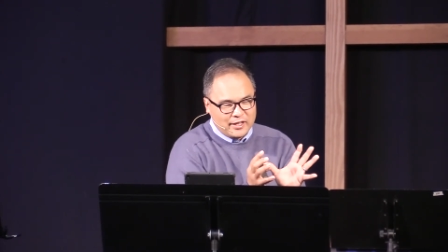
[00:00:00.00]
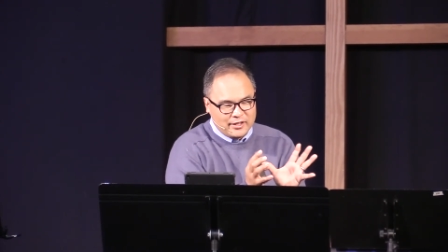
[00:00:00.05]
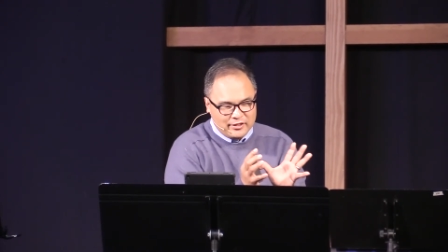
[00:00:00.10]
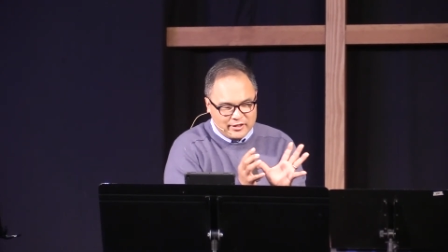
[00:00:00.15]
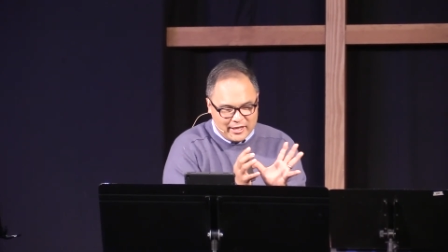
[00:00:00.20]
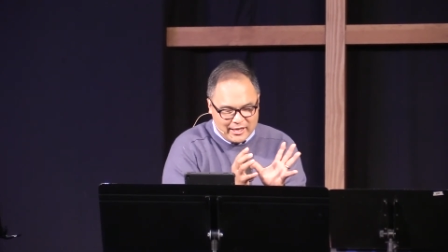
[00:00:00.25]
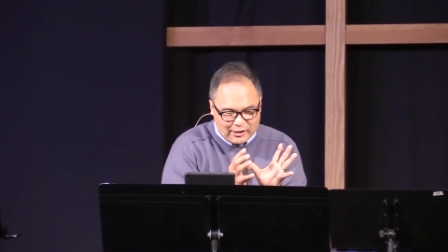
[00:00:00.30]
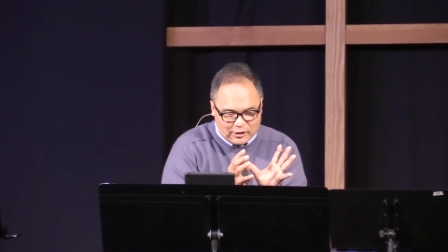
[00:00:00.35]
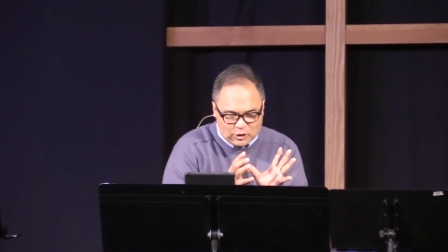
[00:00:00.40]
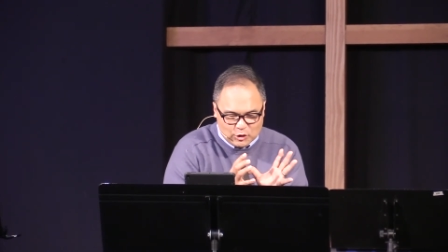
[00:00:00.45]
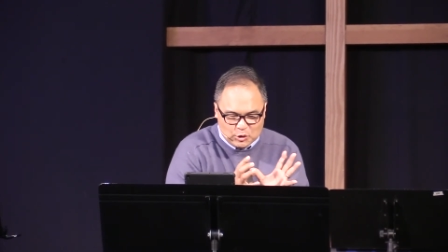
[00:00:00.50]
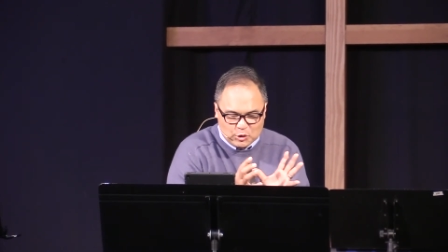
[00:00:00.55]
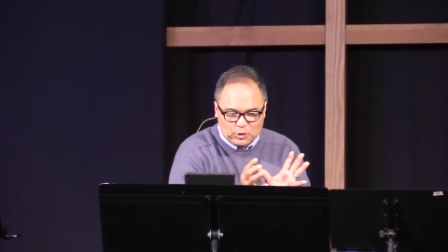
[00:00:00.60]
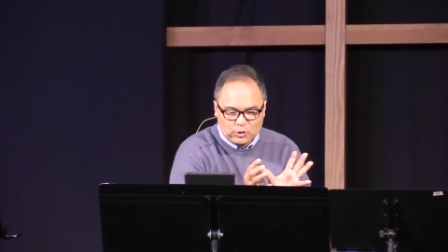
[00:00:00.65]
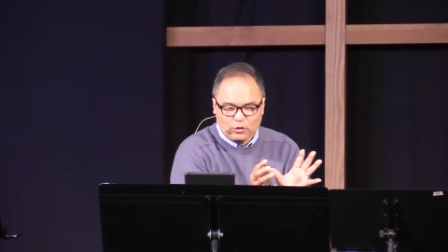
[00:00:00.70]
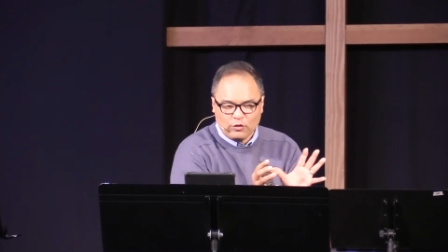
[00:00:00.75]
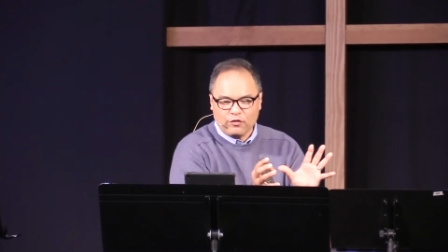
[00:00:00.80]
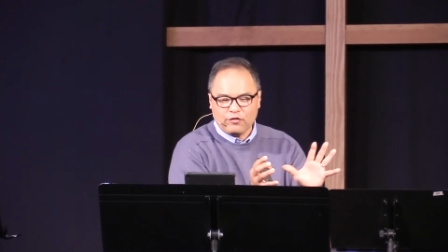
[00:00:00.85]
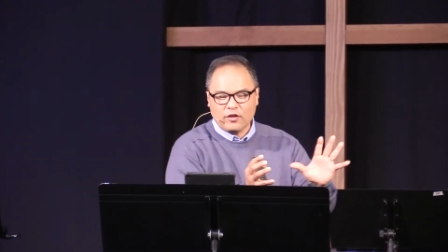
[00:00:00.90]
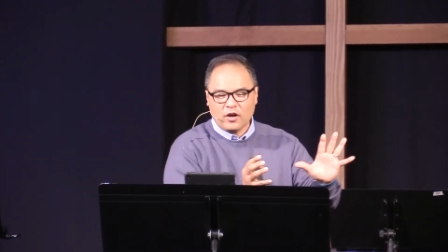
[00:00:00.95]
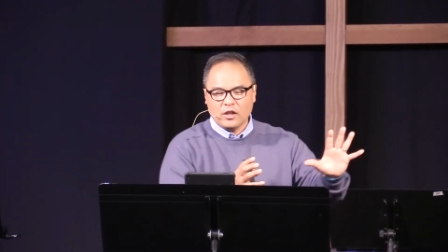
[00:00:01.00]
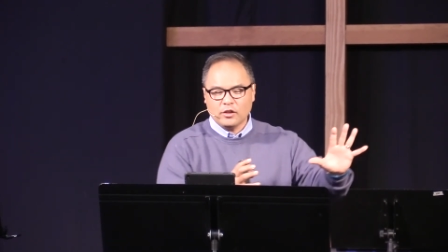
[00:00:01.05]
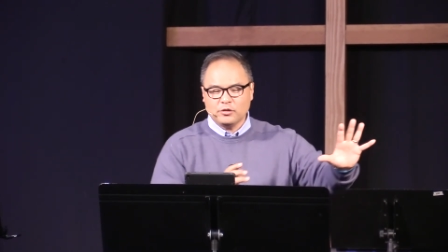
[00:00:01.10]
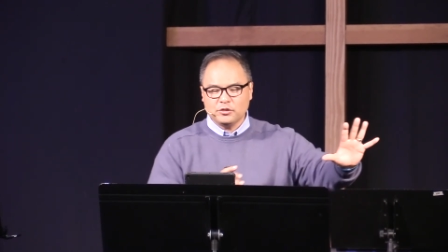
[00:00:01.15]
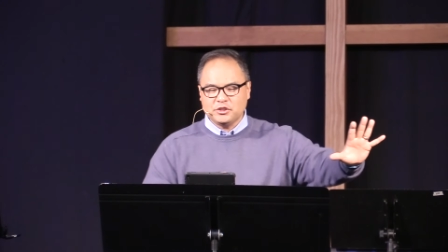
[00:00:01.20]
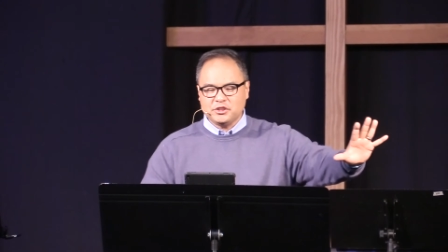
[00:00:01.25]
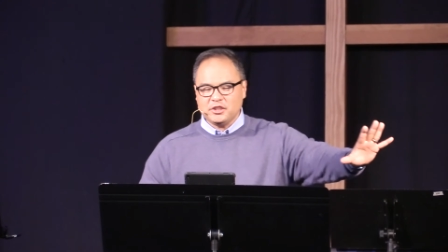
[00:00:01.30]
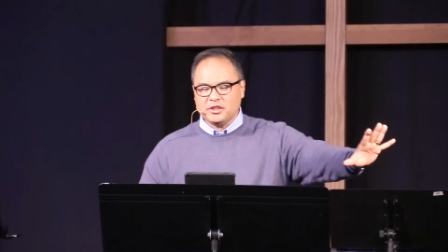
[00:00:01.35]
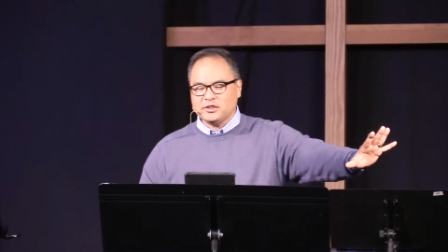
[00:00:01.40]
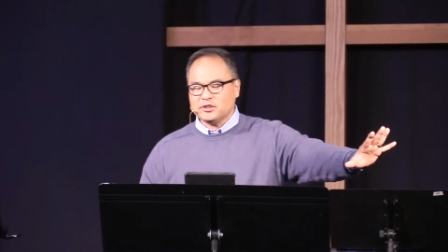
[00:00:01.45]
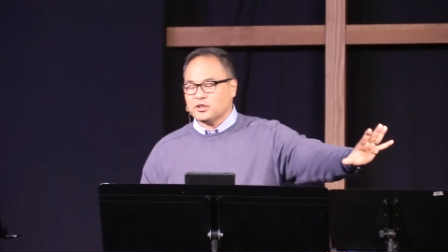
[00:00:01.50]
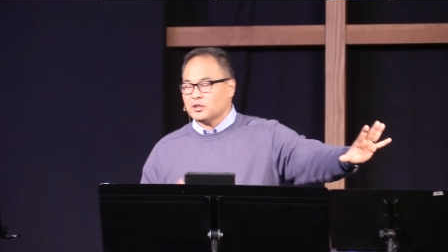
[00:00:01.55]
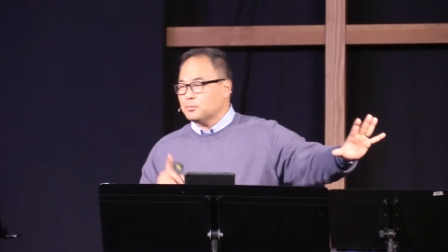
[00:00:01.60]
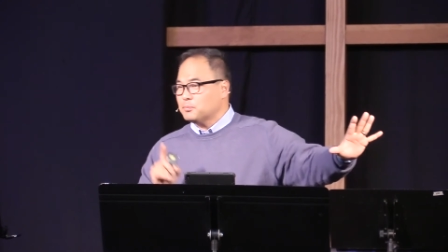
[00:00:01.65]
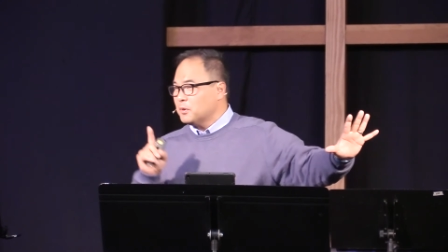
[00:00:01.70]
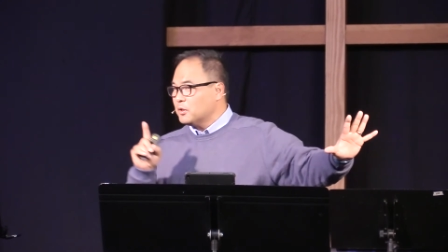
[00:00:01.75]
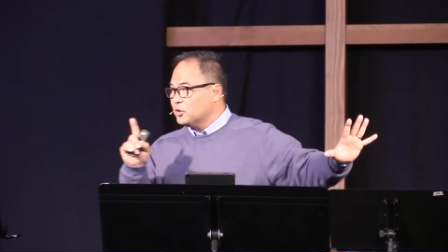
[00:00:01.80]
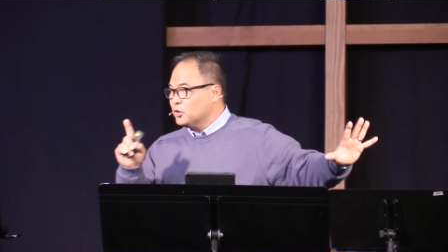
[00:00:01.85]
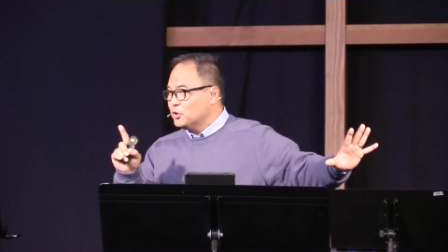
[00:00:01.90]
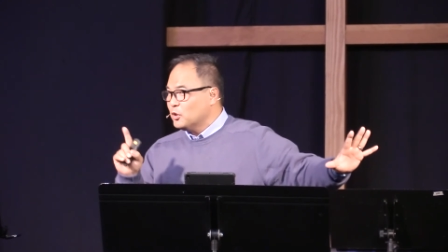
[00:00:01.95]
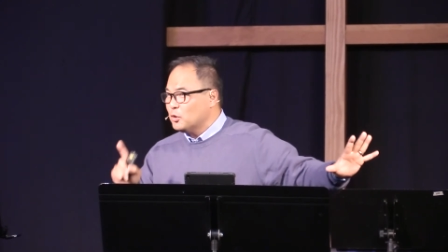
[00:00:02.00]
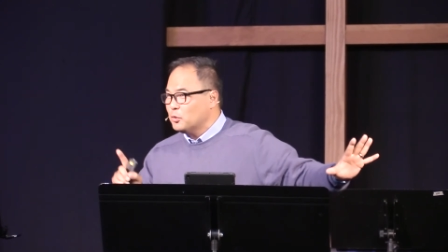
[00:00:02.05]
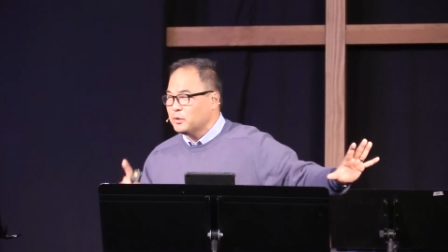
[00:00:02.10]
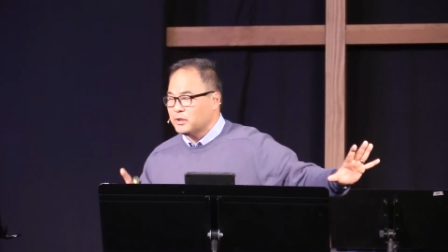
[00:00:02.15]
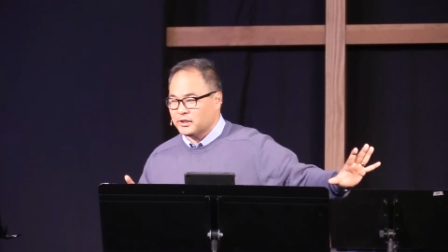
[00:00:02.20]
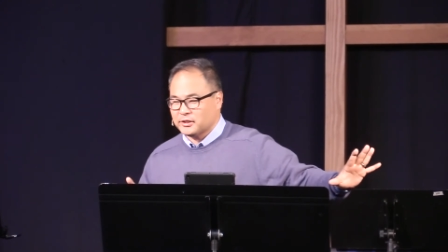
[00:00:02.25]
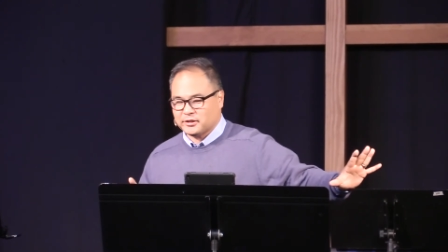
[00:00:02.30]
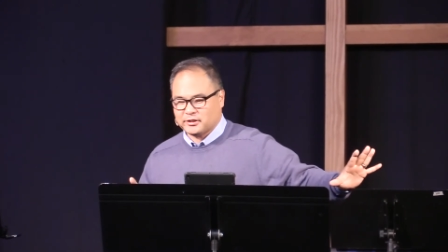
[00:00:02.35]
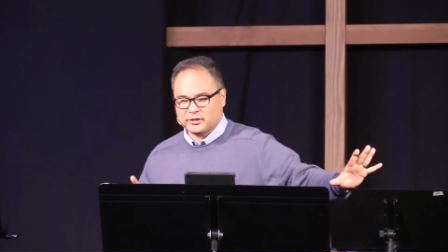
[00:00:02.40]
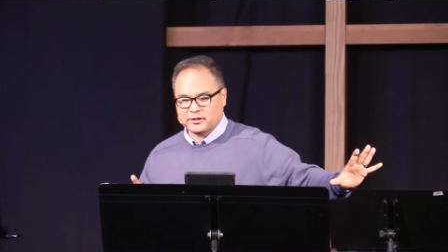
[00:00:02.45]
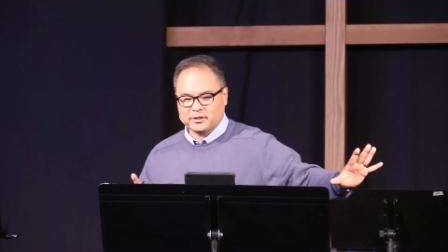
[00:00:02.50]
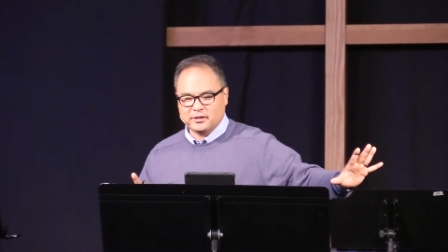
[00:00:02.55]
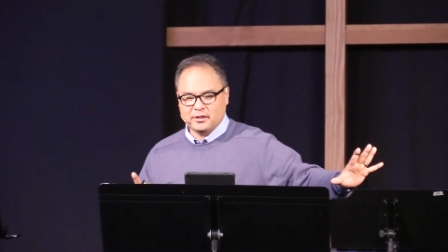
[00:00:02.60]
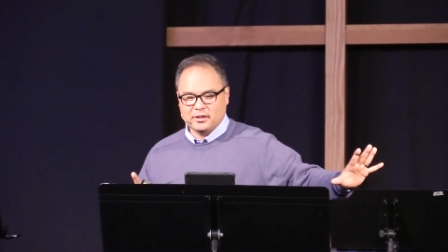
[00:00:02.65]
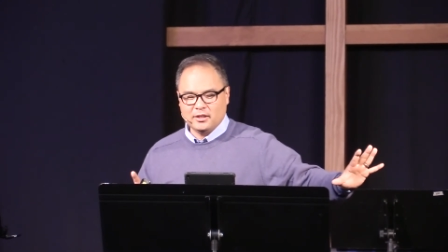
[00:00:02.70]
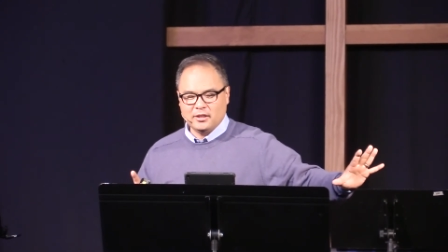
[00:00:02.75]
and they too follow Jesus. But notice,